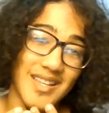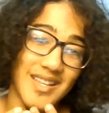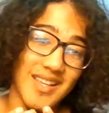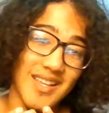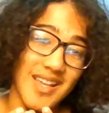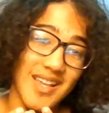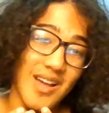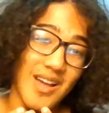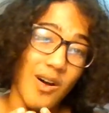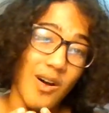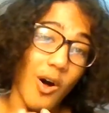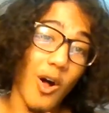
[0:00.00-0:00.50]

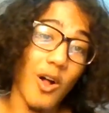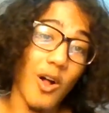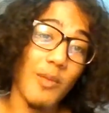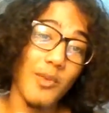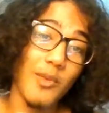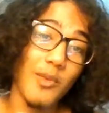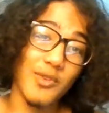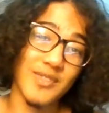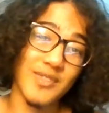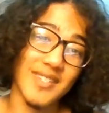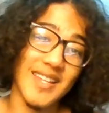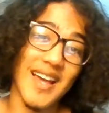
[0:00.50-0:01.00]

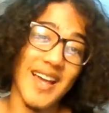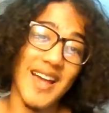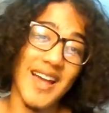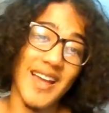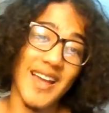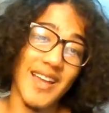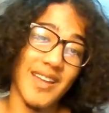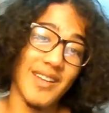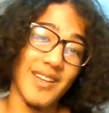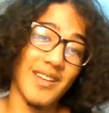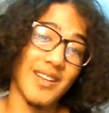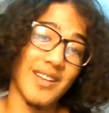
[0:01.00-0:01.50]
almost
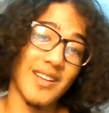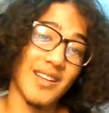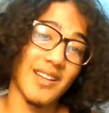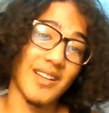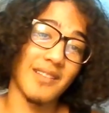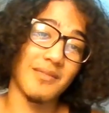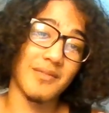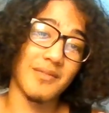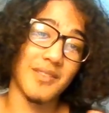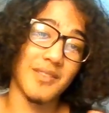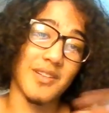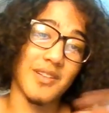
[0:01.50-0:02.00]
died
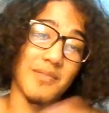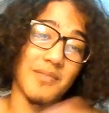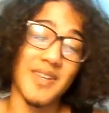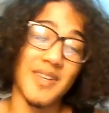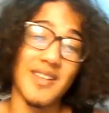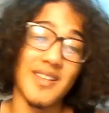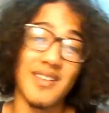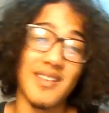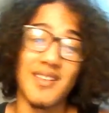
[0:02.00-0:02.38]
and commit